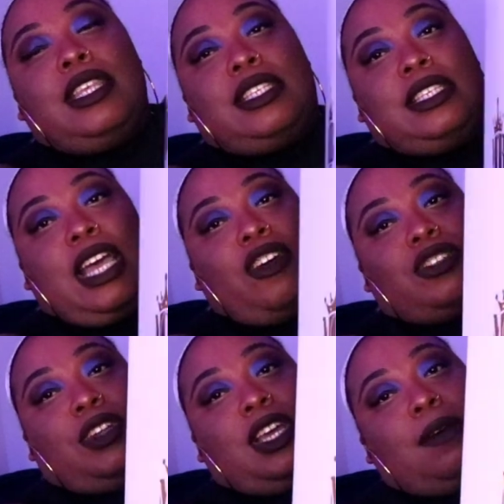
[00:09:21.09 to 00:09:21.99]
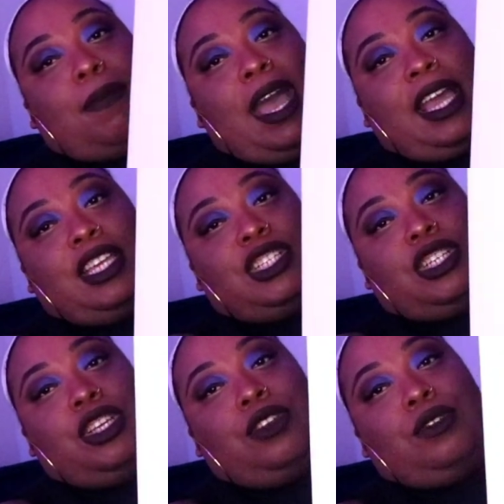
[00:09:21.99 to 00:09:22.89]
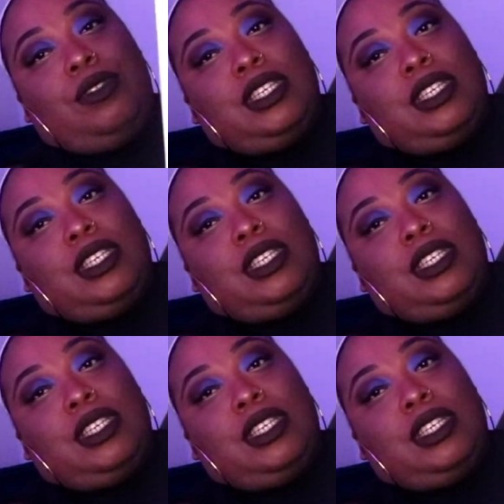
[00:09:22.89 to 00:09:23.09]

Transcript: This is how it's going to come packaged to you.